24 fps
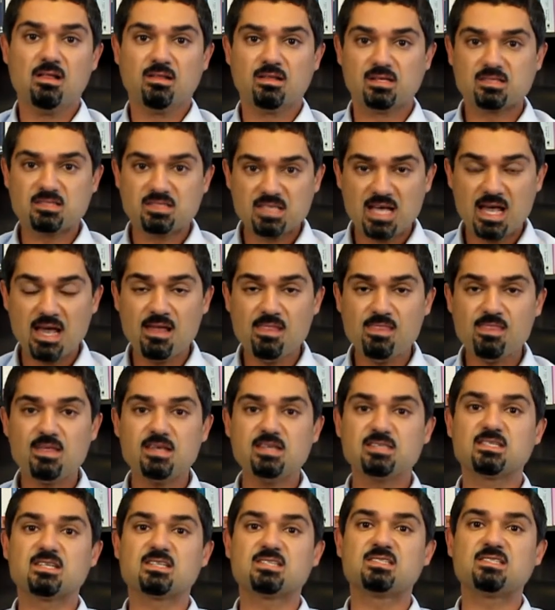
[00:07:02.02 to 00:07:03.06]
The 10th
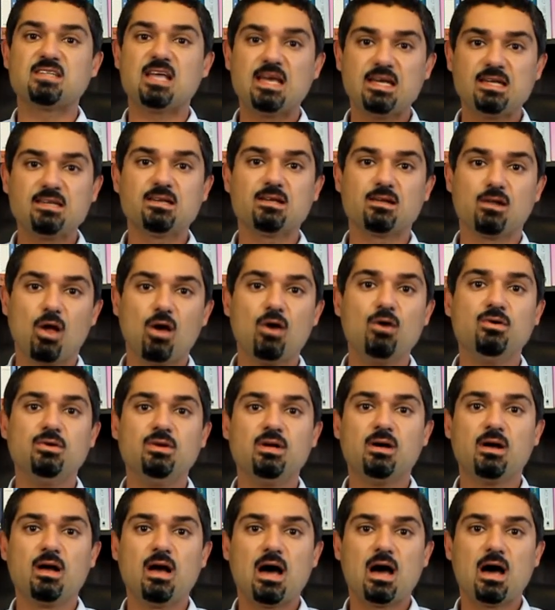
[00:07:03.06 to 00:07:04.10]
is a standalone
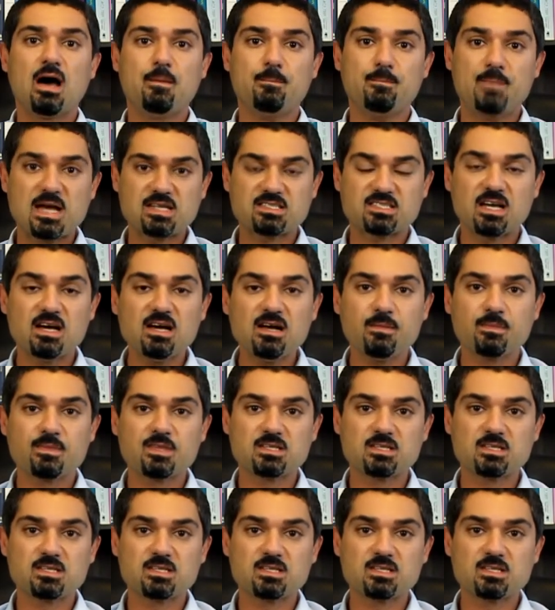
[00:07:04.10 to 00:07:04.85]
matter.